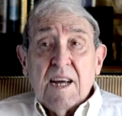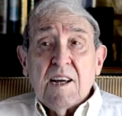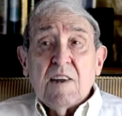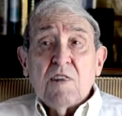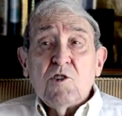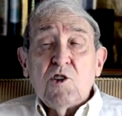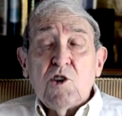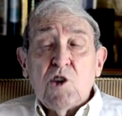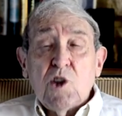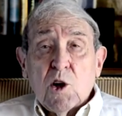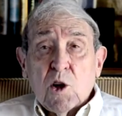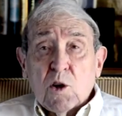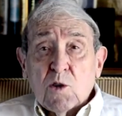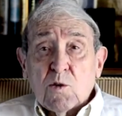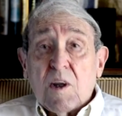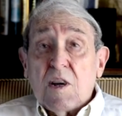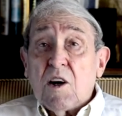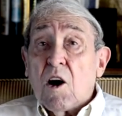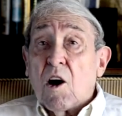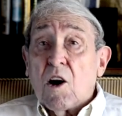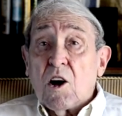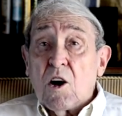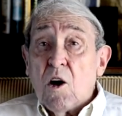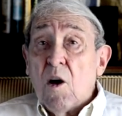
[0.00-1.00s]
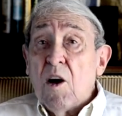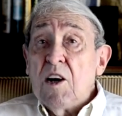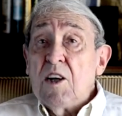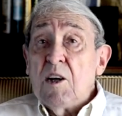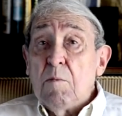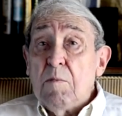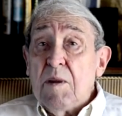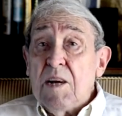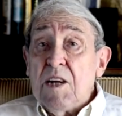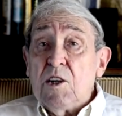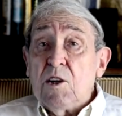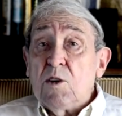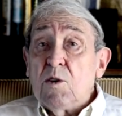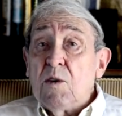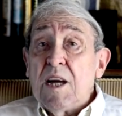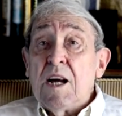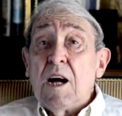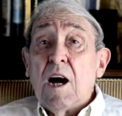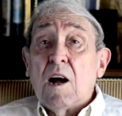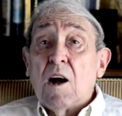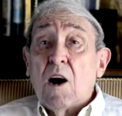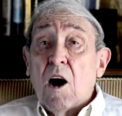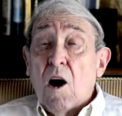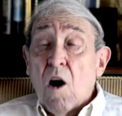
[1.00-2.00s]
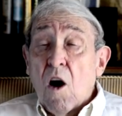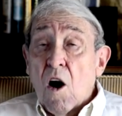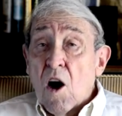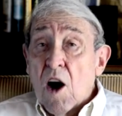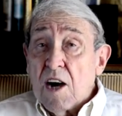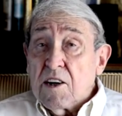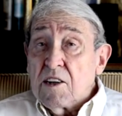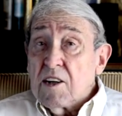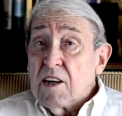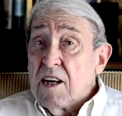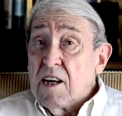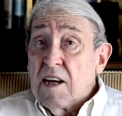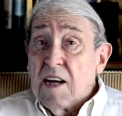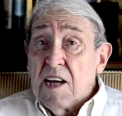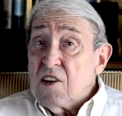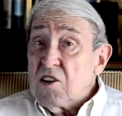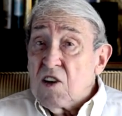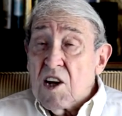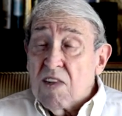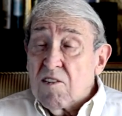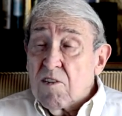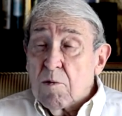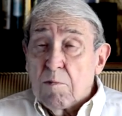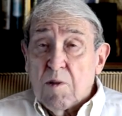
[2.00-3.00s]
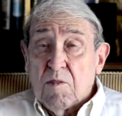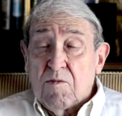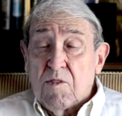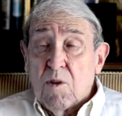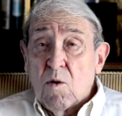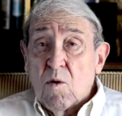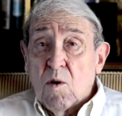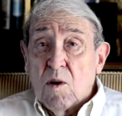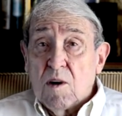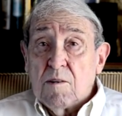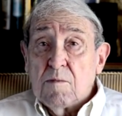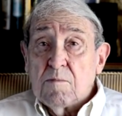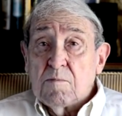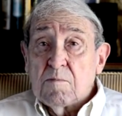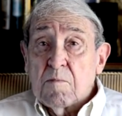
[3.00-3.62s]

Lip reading: Children are going to be doing art as never before.